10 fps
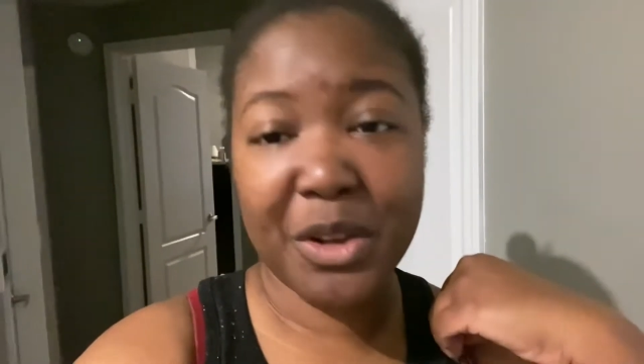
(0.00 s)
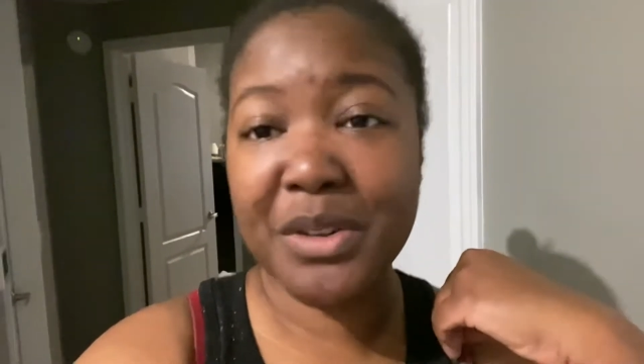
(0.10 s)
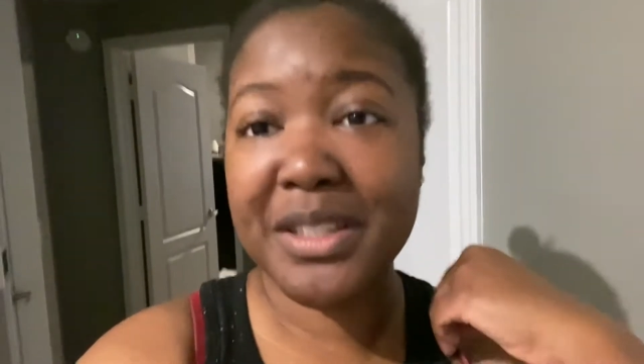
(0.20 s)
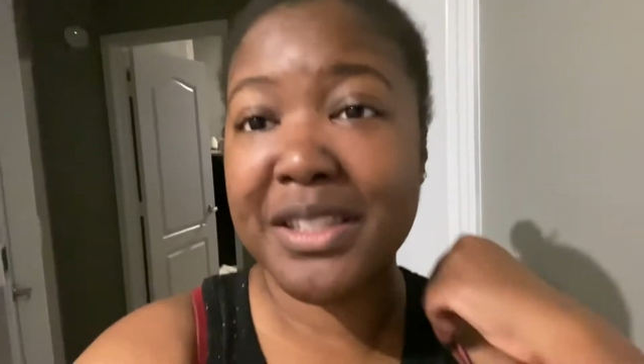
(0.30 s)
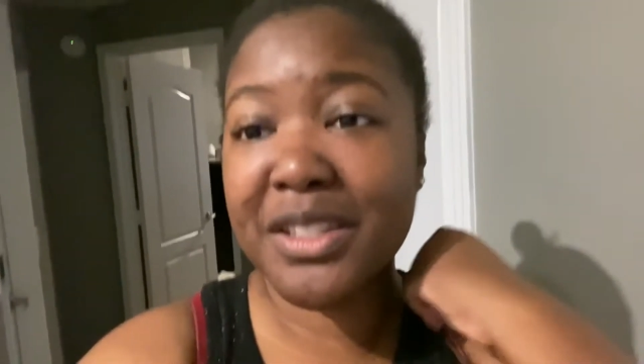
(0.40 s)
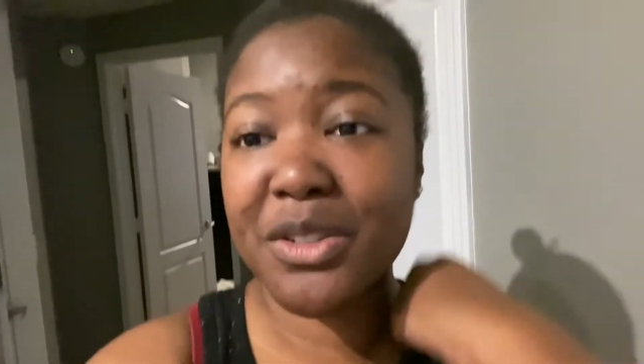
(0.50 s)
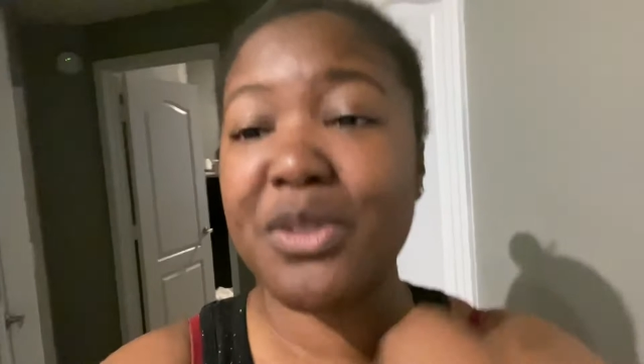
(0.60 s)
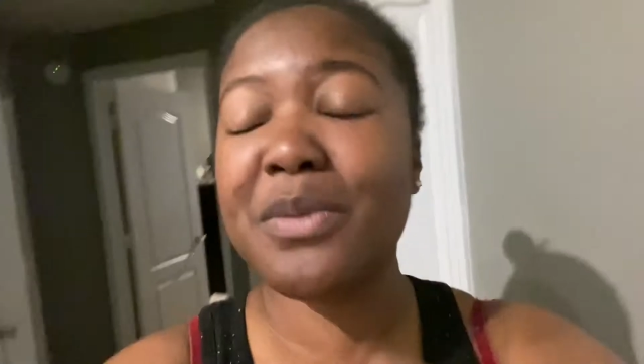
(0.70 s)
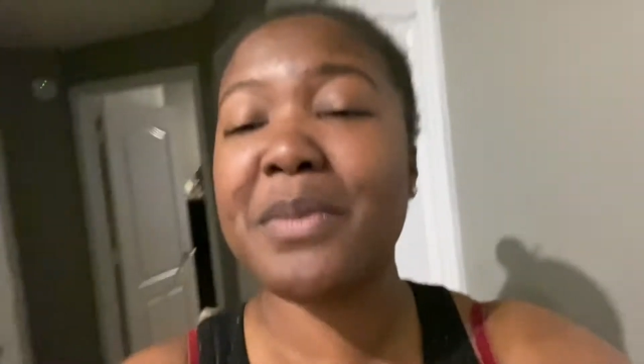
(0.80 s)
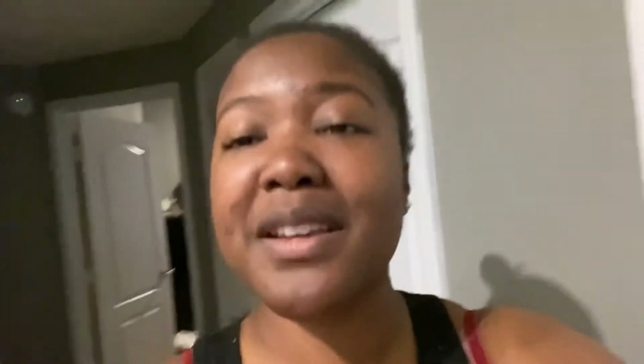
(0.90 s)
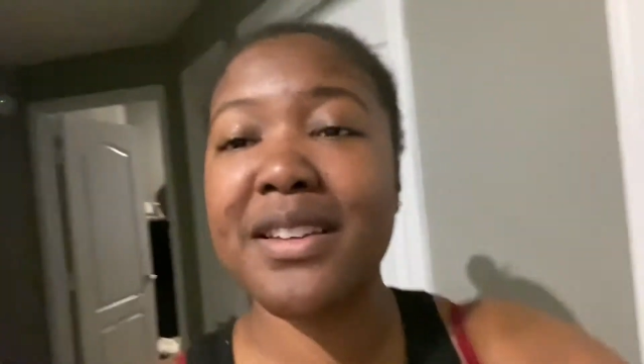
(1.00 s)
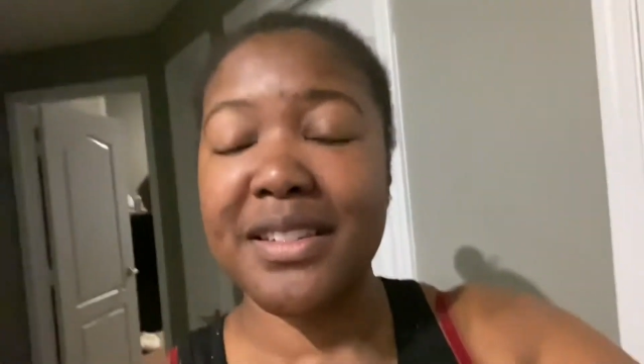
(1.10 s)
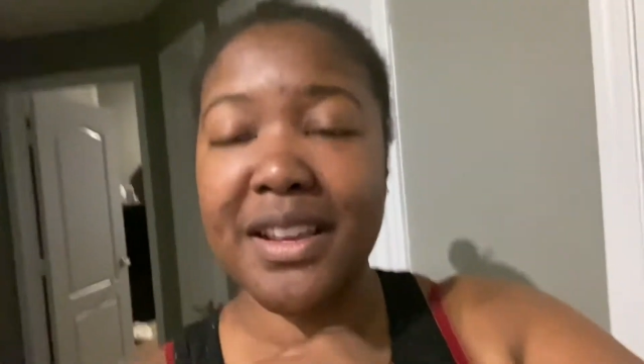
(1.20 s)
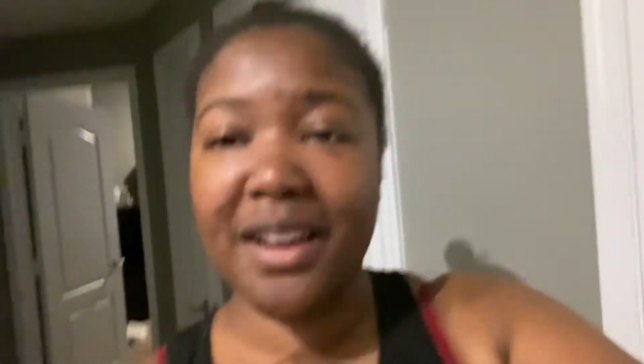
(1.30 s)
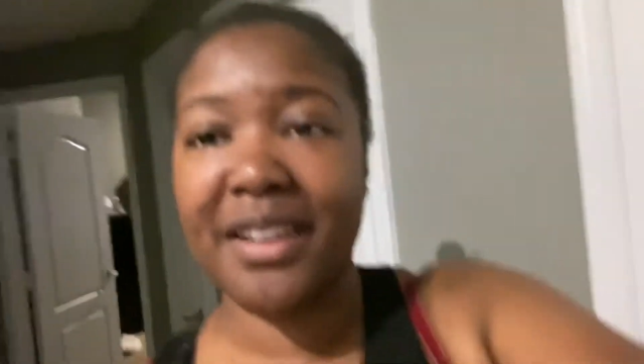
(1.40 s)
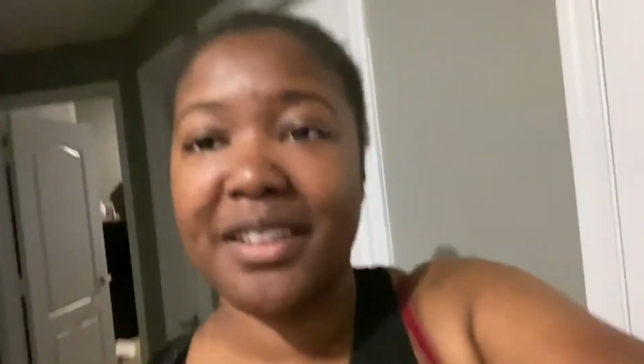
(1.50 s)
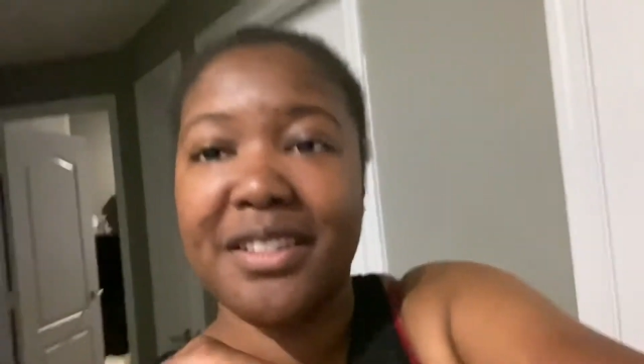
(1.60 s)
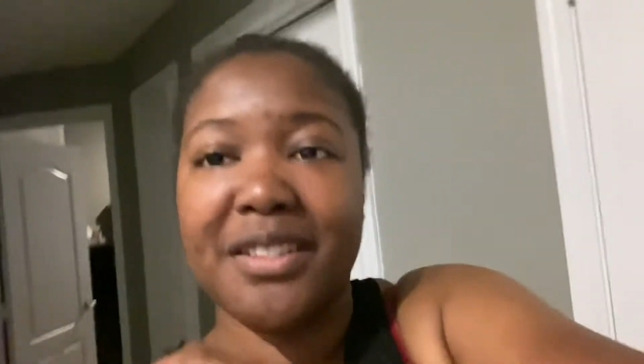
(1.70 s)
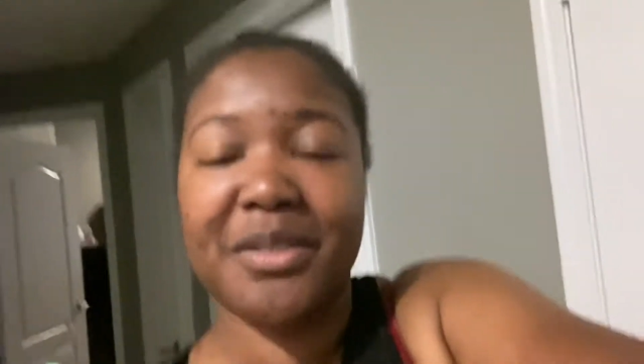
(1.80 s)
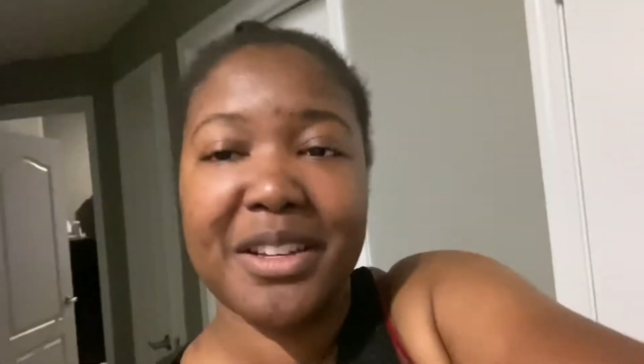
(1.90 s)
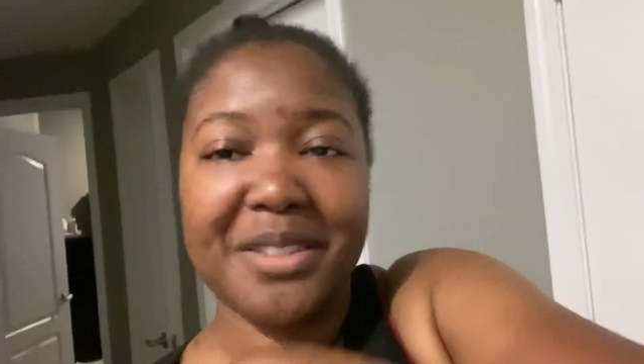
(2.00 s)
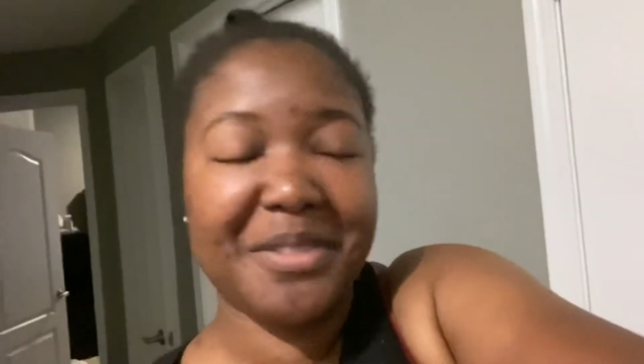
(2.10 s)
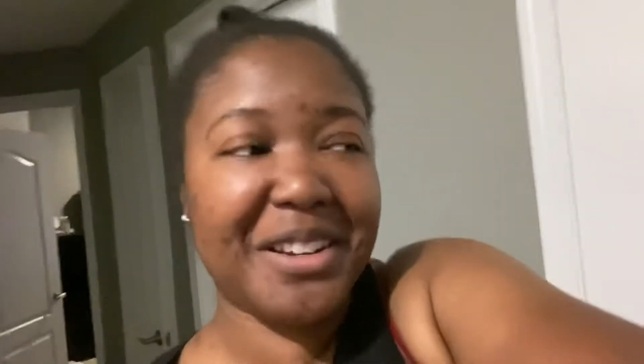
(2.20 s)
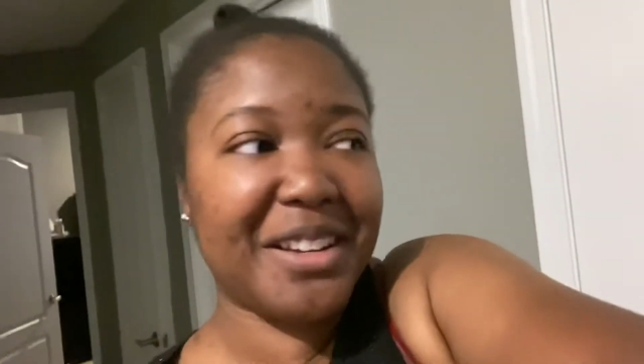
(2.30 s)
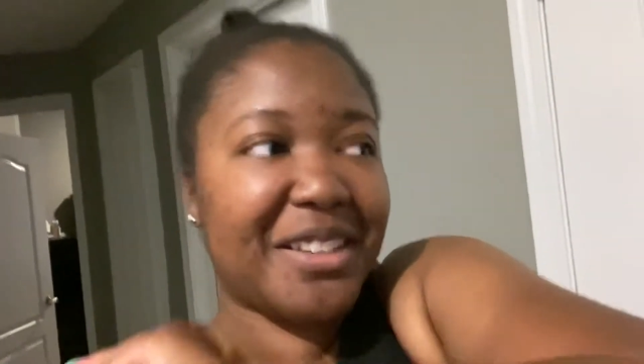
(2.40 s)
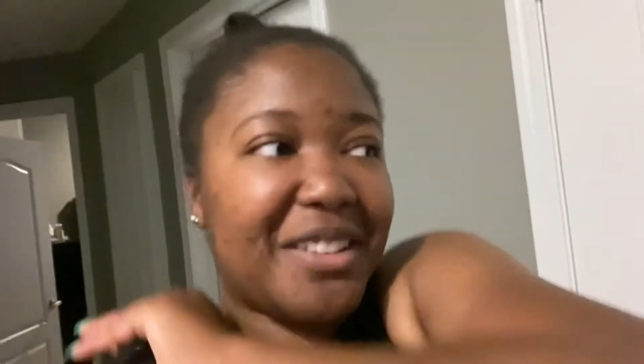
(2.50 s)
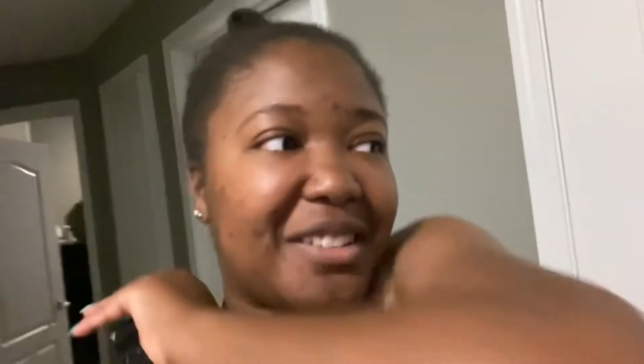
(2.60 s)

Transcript: excuse my attire. Wait a minute.